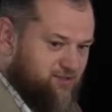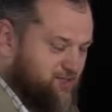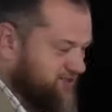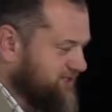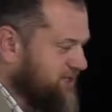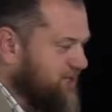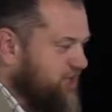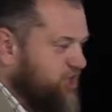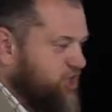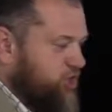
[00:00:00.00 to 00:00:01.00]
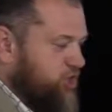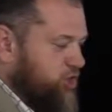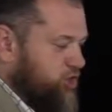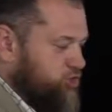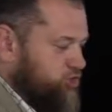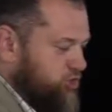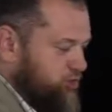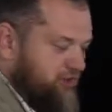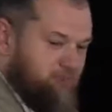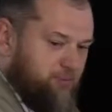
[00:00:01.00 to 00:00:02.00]
You understand? So
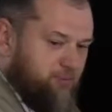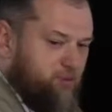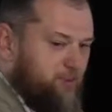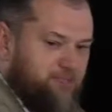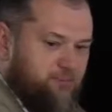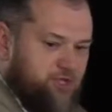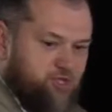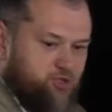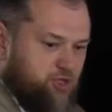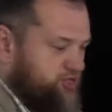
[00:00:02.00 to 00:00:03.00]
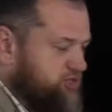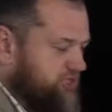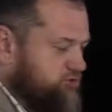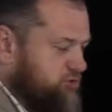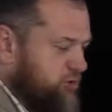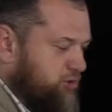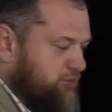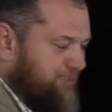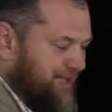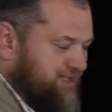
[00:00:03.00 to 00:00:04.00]
you have people who made $1 billion just
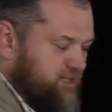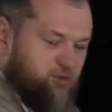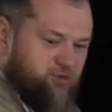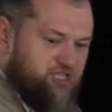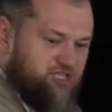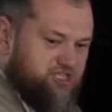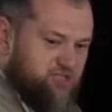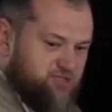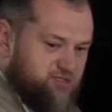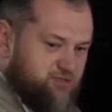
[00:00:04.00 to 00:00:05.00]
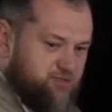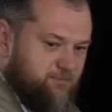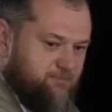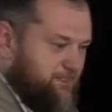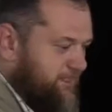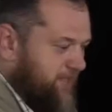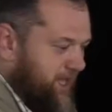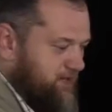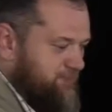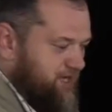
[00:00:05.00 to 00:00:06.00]
on betting on these things.
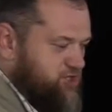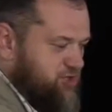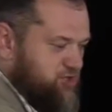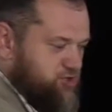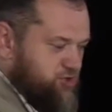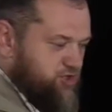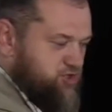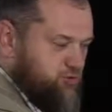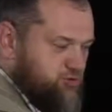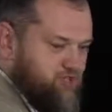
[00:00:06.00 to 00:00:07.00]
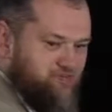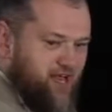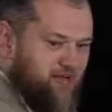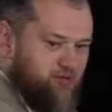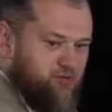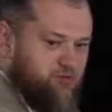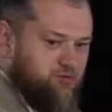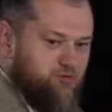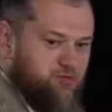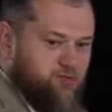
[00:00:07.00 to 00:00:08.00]
And imagine, so this loses the value,
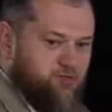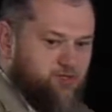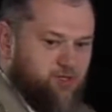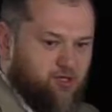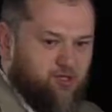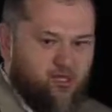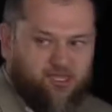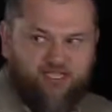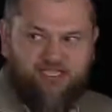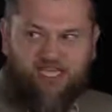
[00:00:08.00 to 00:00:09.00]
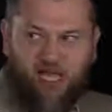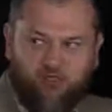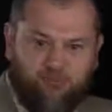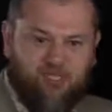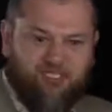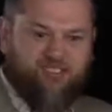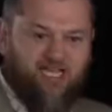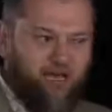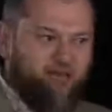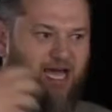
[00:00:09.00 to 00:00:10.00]
this house burns
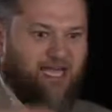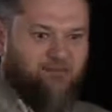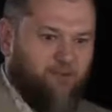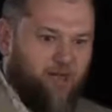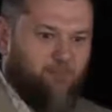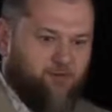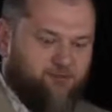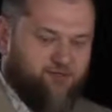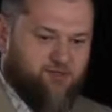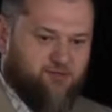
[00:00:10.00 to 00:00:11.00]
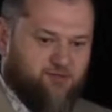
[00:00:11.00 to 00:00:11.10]
down, I profit.